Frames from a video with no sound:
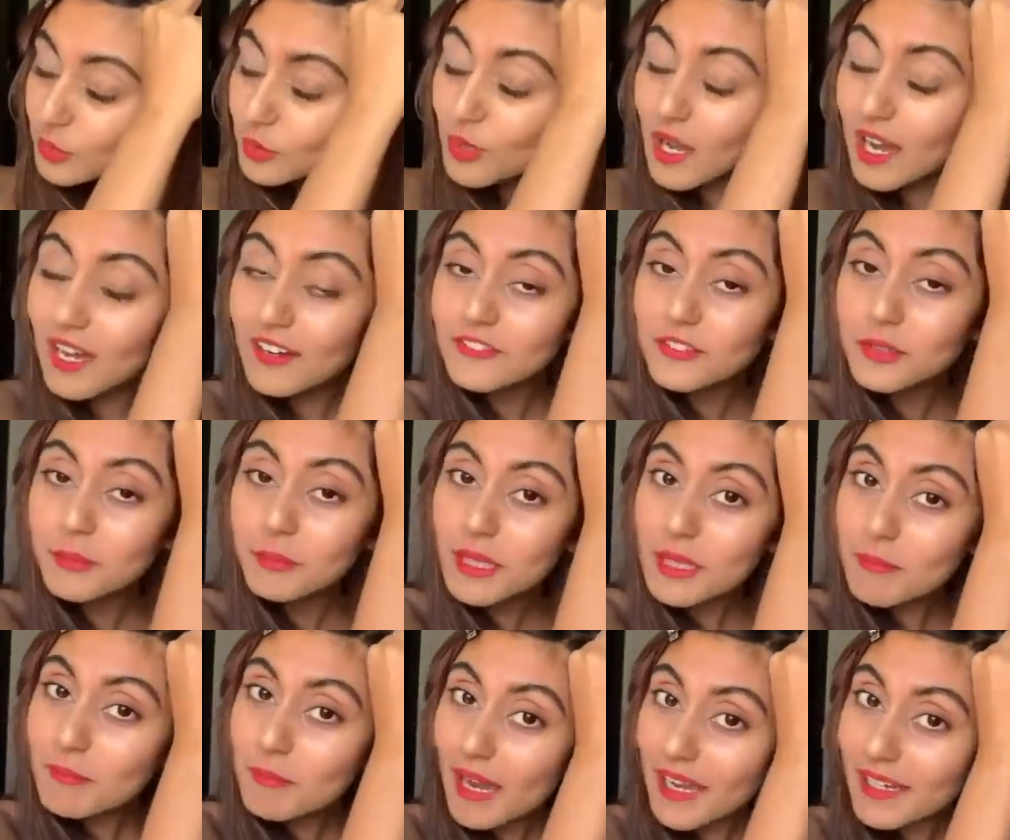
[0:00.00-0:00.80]
you have to
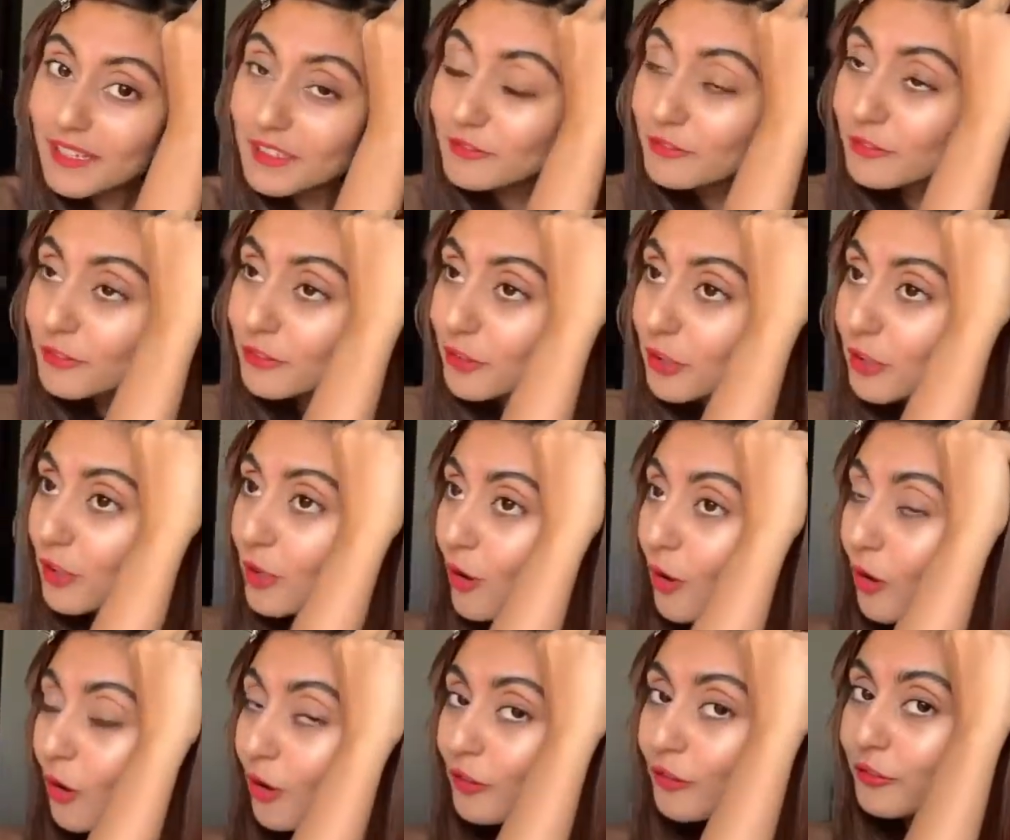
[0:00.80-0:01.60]
be mindful
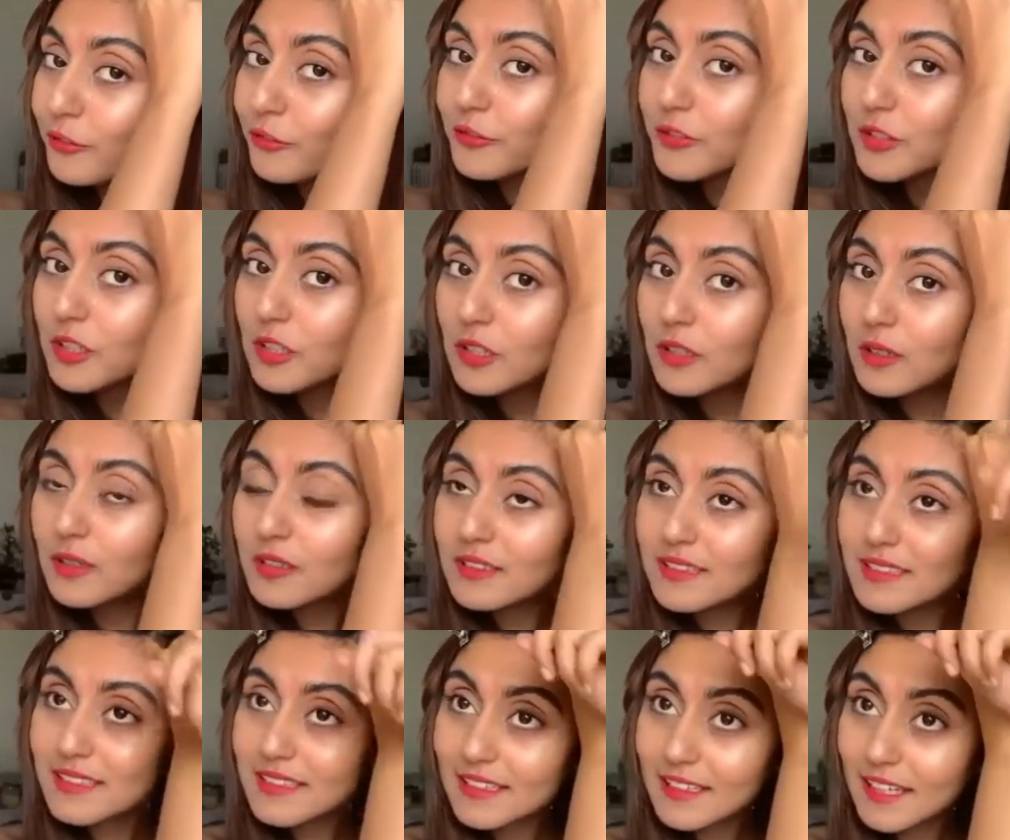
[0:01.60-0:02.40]
of the
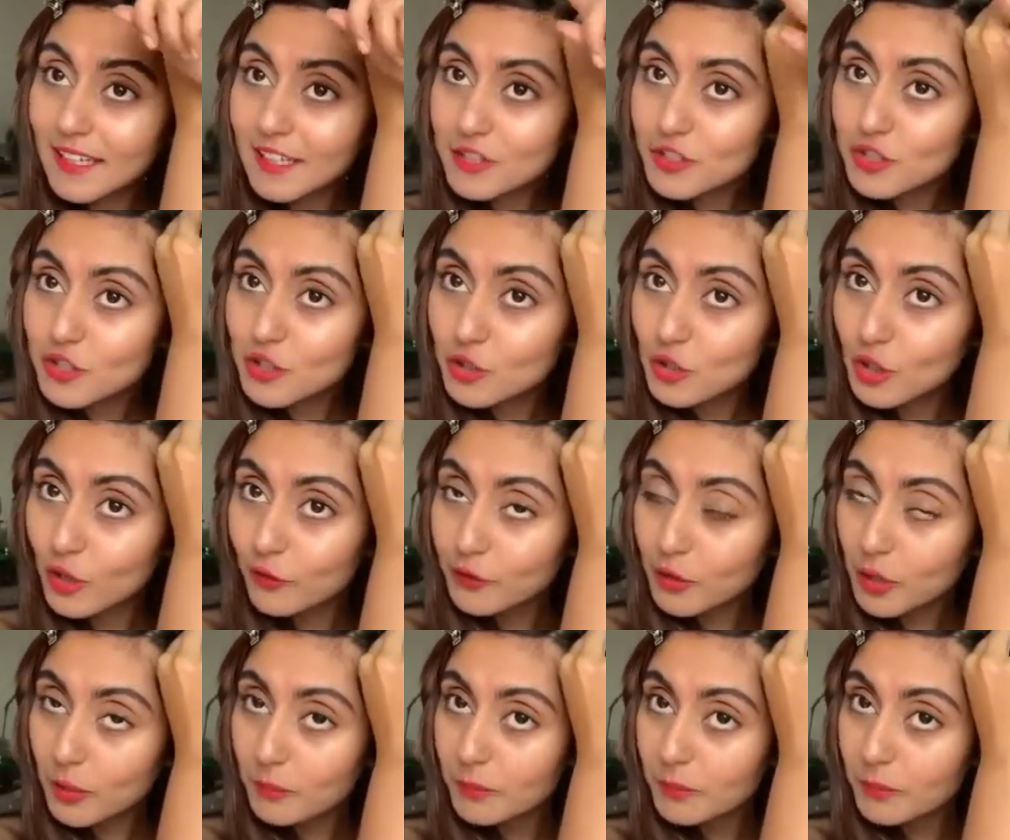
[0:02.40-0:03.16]
direction of your